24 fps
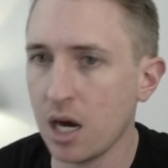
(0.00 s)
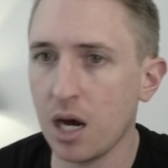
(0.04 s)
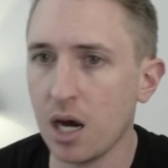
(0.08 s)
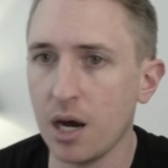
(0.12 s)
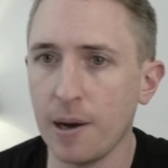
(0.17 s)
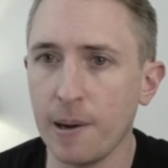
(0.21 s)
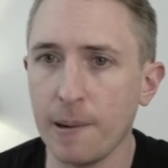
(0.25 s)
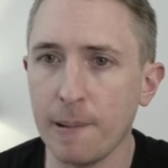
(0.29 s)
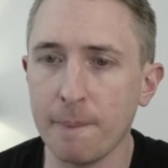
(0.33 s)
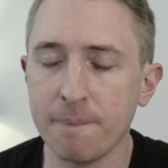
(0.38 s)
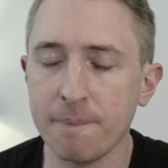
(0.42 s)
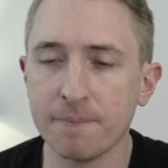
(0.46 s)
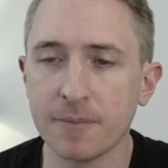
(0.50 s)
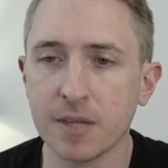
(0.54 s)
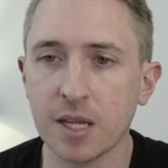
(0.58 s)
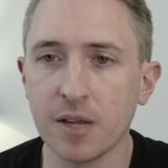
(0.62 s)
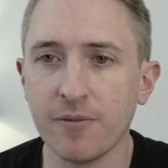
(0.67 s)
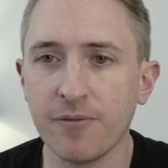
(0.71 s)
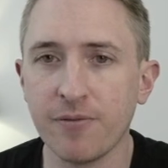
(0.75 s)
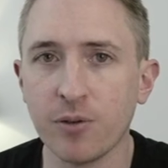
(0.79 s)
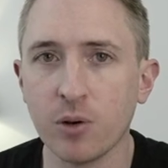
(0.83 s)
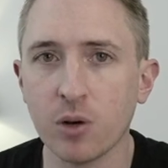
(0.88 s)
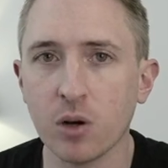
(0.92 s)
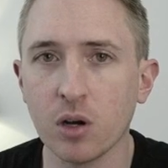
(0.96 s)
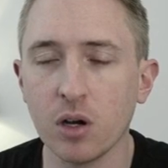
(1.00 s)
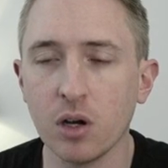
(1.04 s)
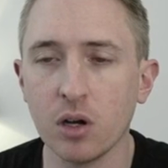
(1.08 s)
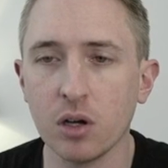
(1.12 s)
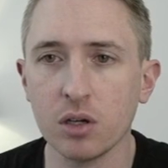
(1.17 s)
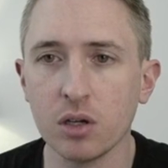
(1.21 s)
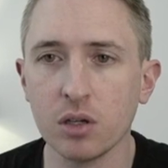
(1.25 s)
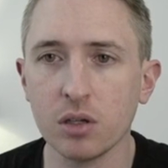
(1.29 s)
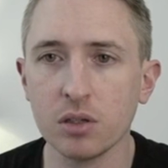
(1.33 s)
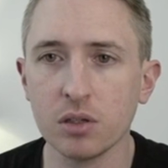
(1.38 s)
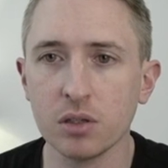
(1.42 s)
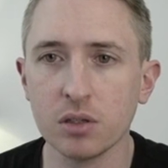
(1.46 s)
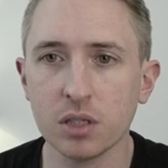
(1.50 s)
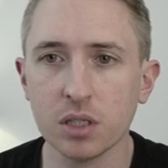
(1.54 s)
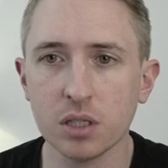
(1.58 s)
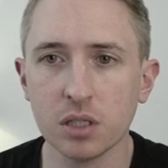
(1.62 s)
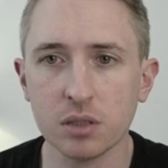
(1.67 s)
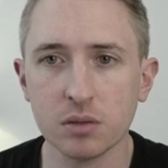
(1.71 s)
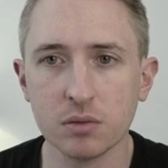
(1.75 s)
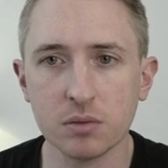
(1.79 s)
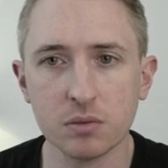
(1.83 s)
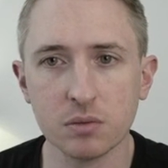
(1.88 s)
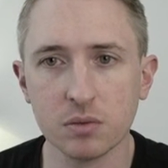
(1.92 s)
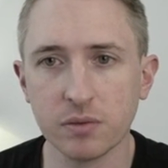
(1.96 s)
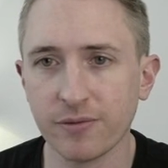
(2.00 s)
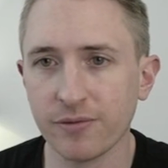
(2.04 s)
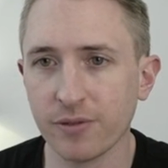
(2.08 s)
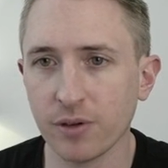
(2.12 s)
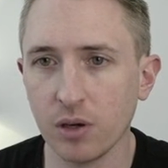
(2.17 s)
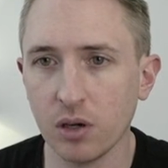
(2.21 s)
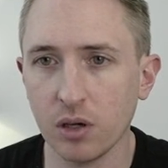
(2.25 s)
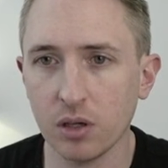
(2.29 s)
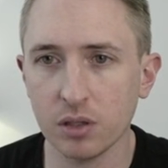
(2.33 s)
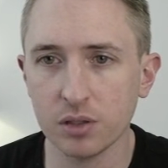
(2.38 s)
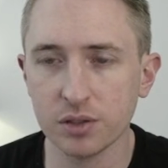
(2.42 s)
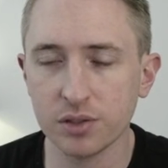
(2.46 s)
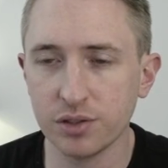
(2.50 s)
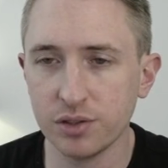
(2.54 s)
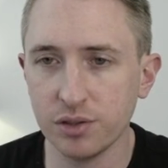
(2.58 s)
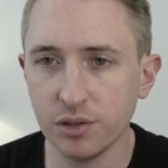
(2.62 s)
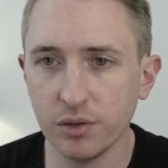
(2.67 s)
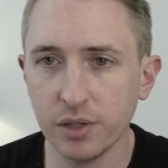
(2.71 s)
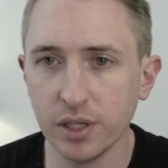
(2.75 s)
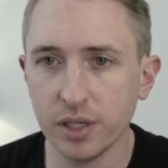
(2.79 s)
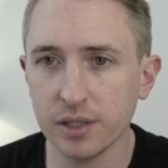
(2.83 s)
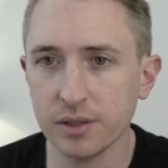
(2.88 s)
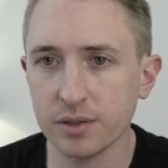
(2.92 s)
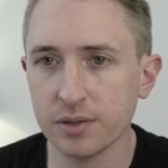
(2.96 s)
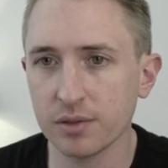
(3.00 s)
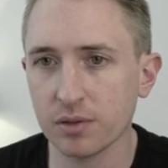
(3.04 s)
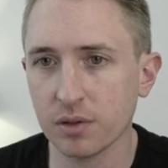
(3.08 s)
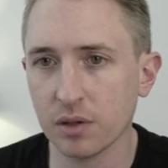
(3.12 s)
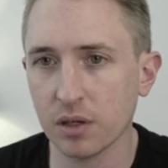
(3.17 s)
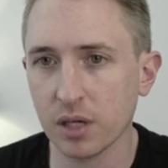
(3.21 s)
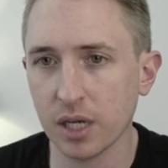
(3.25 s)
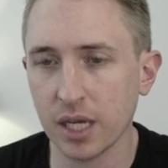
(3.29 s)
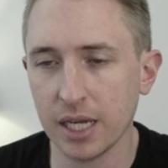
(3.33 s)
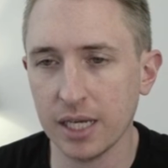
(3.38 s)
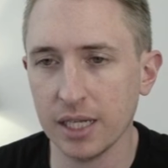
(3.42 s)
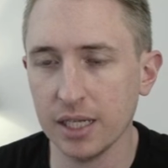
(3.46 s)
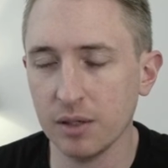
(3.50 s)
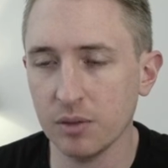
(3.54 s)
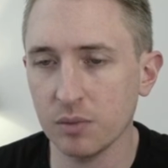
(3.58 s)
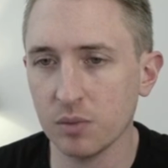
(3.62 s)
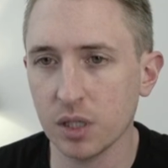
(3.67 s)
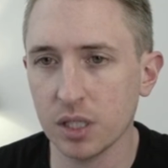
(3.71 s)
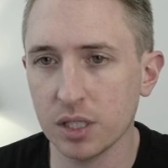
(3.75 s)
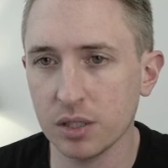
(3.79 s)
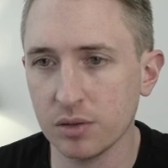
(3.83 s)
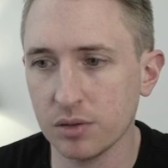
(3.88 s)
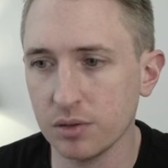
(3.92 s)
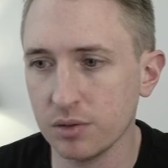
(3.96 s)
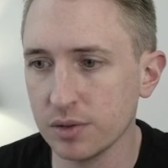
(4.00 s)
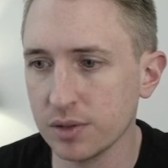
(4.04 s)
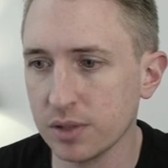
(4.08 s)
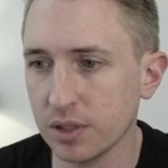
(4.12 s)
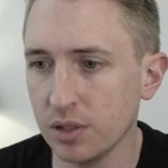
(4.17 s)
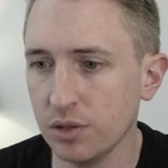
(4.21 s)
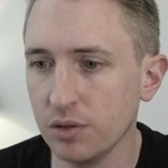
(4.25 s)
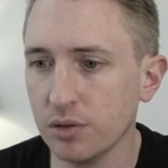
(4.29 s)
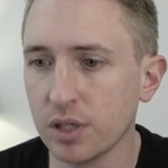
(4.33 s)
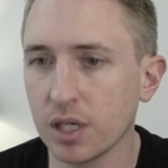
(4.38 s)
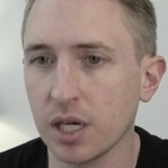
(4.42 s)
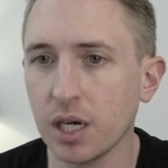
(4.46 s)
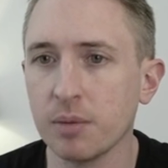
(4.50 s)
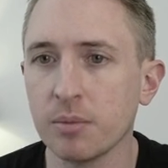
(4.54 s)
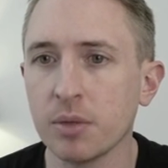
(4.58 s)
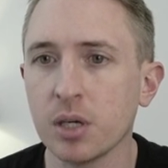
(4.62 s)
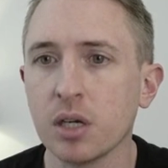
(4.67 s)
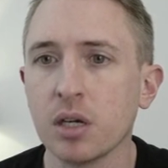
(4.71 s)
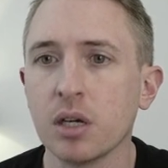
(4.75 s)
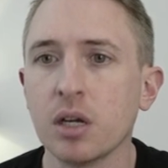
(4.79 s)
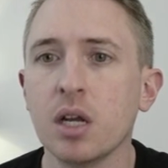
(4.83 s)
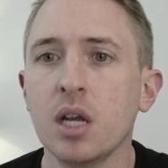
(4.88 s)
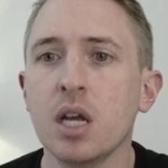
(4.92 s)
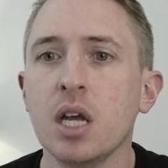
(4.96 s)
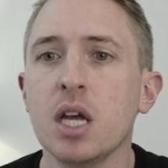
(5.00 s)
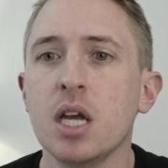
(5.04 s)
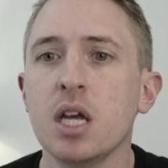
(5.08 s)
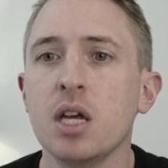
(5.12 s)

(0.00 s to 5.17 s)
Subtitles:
For all students or anyone who's a newcomer,